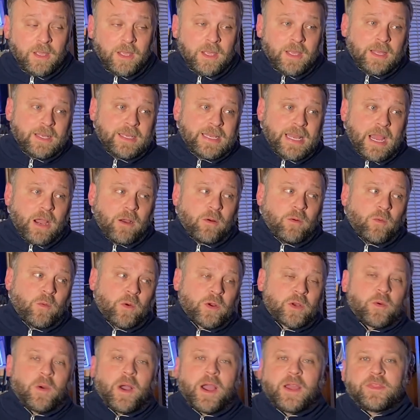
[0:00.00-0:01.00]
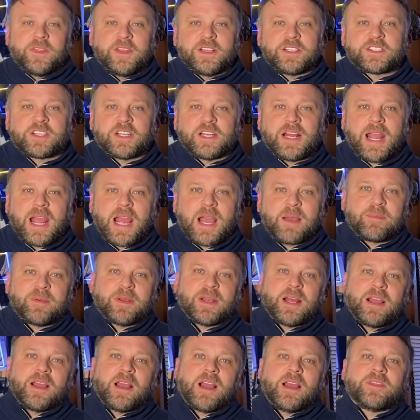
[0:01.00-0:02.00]
Now, what do I think is going to happen?
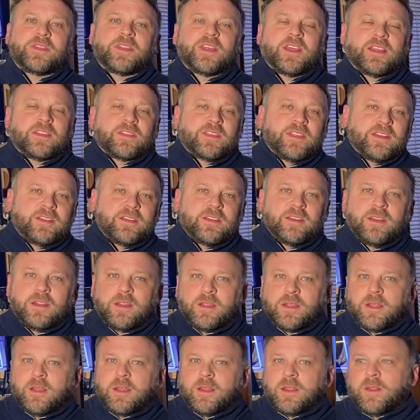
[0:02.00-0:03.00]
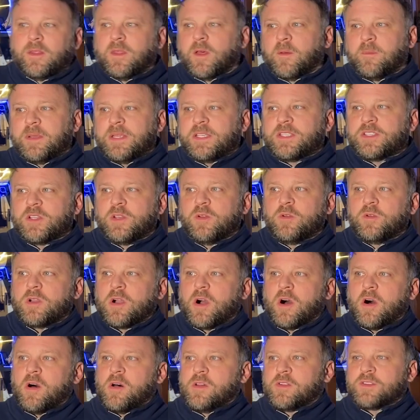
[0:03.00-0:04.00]
I think that there'll be 2
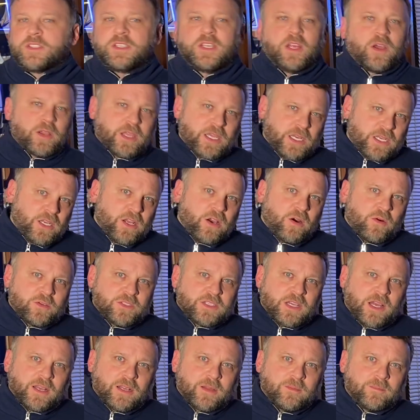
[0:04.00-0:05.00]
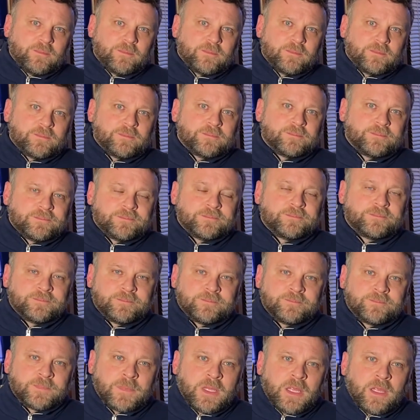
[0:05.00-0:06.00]
calls and they'll get no's on them.
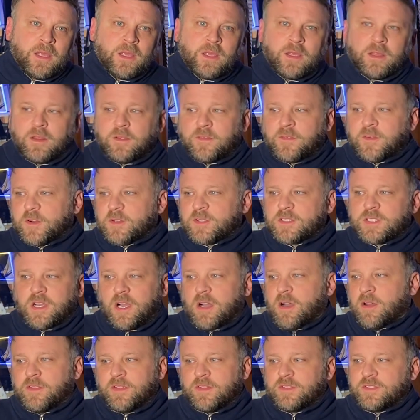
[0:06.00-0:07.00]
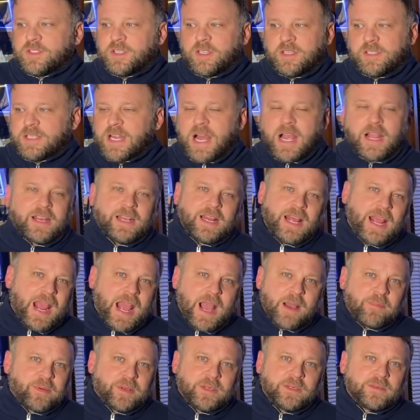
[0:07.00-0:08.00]
The first call, it's not going to
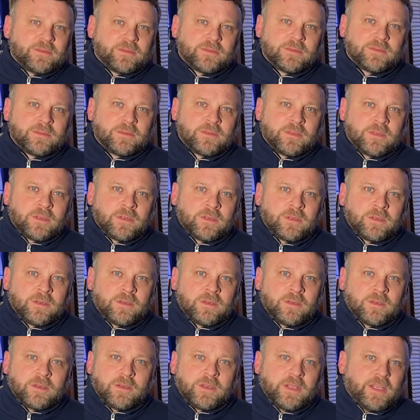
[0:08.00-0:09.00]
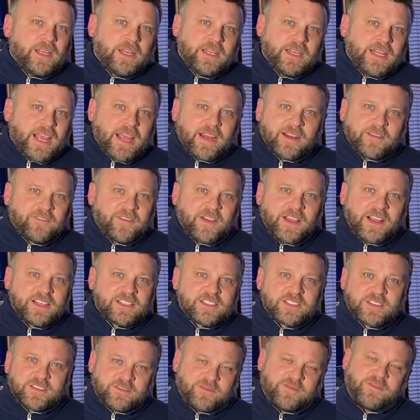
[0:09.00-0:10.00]
happen. Indiana
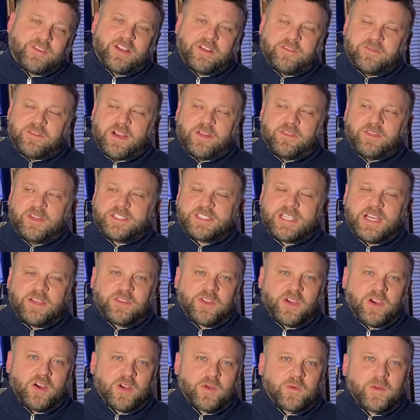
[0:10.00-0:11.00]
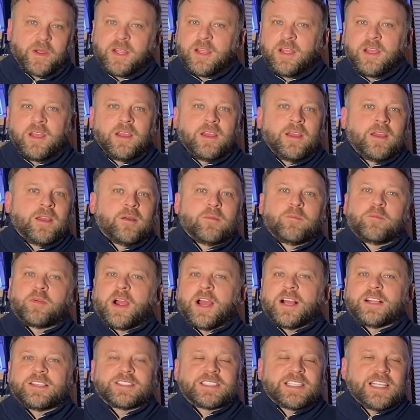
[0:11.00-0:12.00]
fans found this out the hard way.
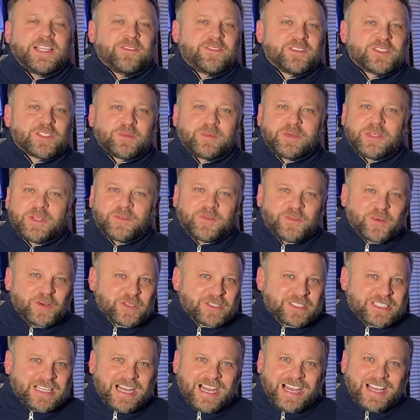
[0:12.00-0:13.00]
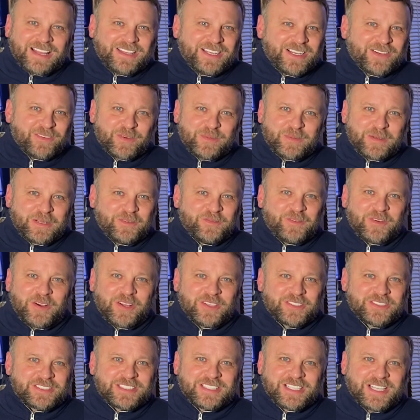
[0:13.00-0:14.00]
Brad Stevens will be the first guy that everybody
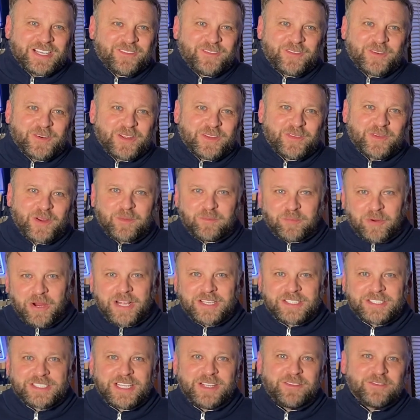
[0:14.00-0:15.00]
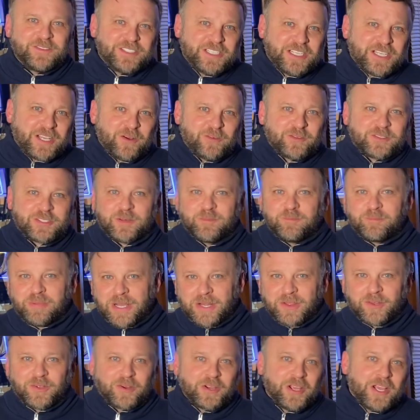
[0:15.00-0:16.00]
falls in love with, right? Brad Stevens, he coached at
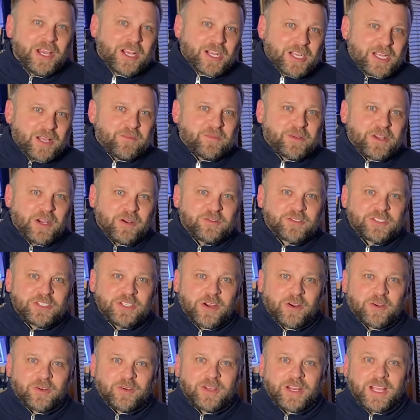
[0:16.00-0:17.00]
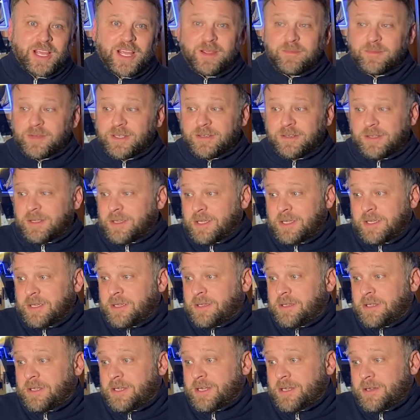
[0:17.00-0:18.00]
Butler, come coach Notre Dame, and,
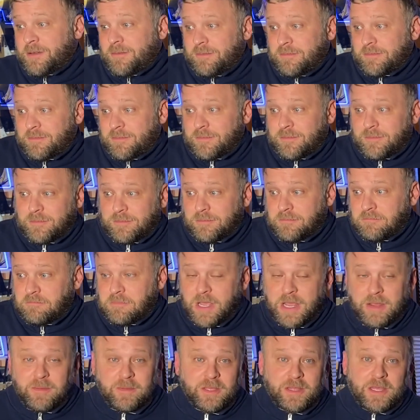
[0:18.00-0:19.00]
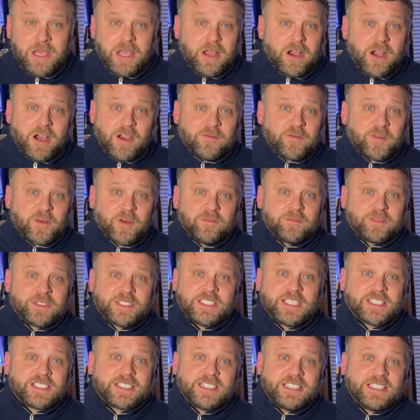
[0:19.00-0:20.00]
maybe they offer him
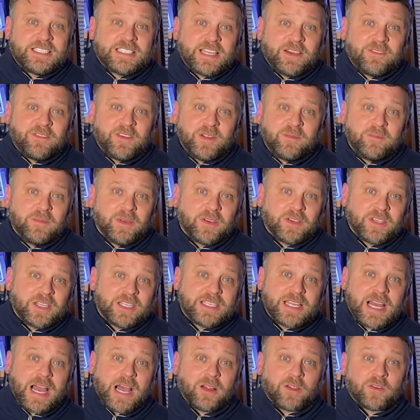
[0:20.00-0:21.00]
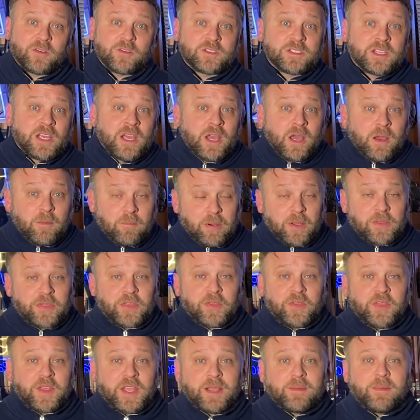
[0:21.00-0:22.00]
$60-70 million. But the
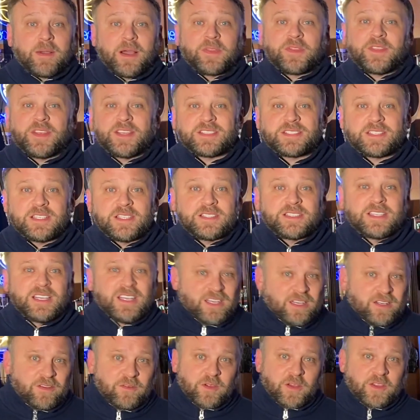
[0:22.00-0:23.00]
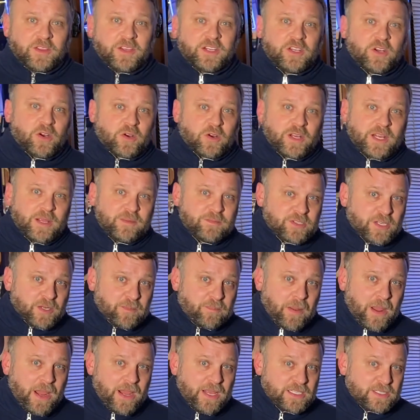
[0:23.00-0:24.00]
thing about this is, you really think Notre Dame's going to
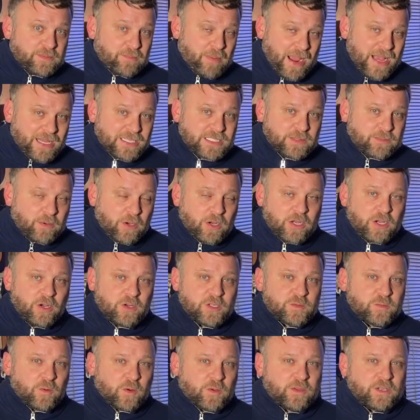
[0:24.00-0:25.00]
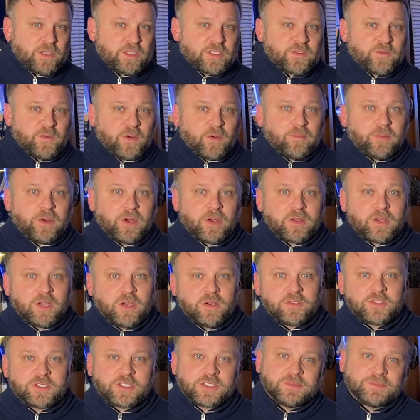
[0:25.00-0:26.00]
pay its basketball coach more than its football
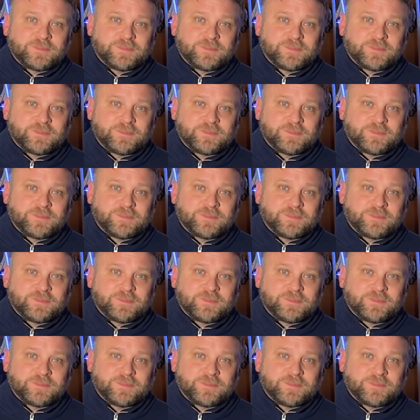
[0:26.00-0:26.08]
coach?